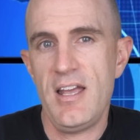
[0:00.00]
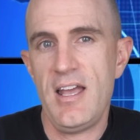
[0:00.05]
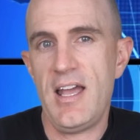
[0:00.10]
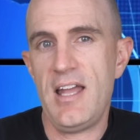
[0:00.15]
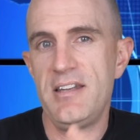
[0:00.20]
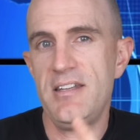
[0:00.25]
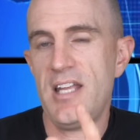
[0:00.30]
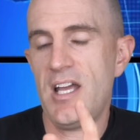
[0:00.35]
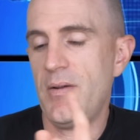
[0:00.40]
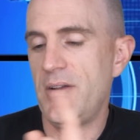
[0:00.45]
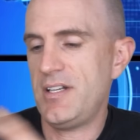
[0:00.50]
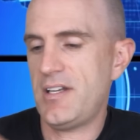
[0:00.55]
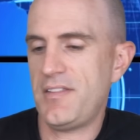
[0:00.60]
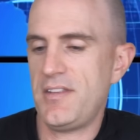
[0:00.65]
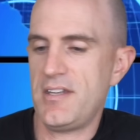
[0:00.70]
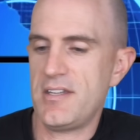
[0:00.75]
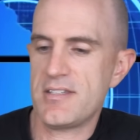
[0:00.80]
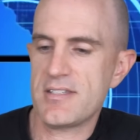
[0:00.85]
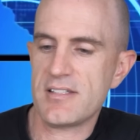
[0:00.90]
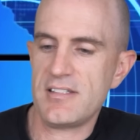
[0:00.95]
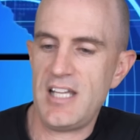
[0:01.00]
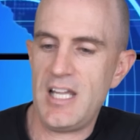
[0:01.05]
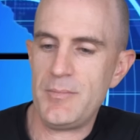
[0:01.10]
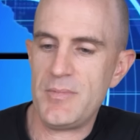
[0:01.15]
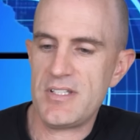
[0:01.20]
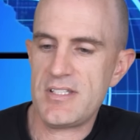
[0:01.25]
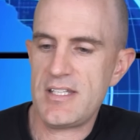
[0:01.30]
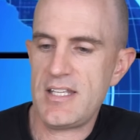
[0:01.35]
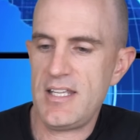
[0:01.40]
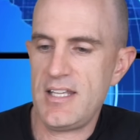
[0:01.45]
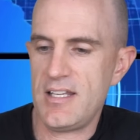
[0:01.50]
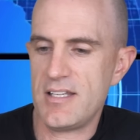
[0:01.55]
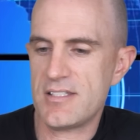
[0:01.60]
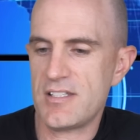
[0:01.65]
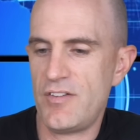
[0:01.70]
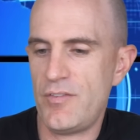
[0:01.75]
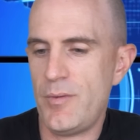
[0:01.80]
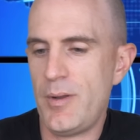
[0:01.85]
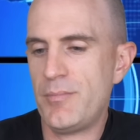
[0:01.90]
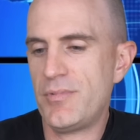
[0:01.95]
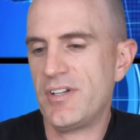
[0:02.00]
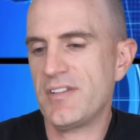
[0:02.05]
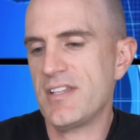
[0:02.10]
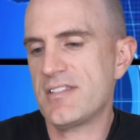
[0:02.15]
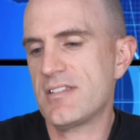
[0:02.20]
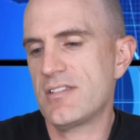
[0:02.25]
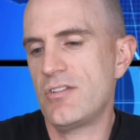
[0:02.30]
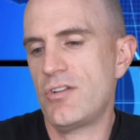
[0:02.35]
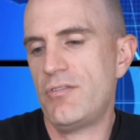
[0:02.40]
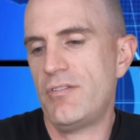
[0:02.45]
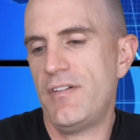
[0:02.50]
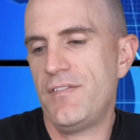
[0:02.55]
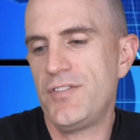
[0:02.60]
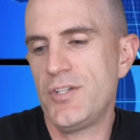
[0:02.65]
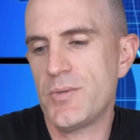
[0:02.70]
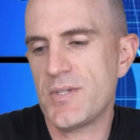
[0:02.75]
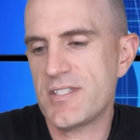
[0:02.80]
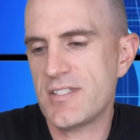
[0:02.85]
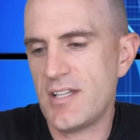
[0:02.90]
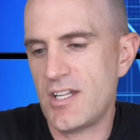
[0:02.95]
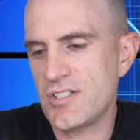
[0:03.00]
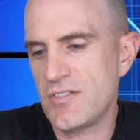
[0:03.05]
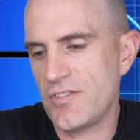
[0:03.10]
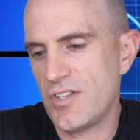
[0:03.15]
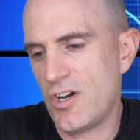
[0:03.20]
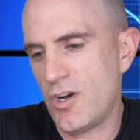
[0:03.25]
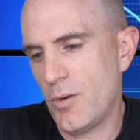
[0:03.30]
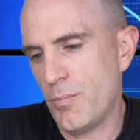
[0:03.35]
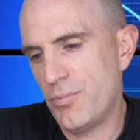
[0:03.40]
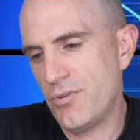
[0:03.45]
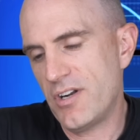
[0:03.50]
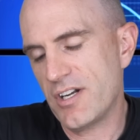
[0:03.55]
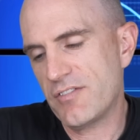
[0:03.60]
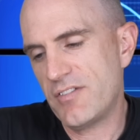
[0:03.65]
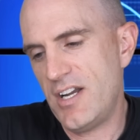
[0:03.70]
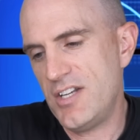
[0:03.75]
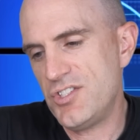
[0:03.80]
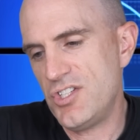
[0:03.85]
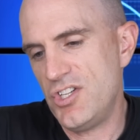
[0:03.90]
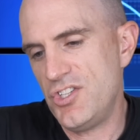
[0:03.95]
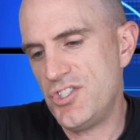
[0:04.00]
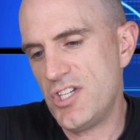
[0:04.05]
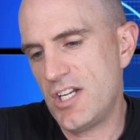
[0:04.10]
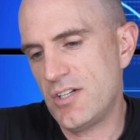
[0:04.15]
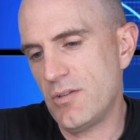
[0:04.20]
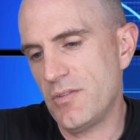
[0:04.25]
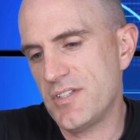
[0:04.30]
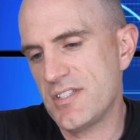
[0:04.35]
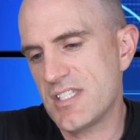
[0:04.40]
And now into the disclaimers here. So remembering this is not a review as such of the whole product range in general,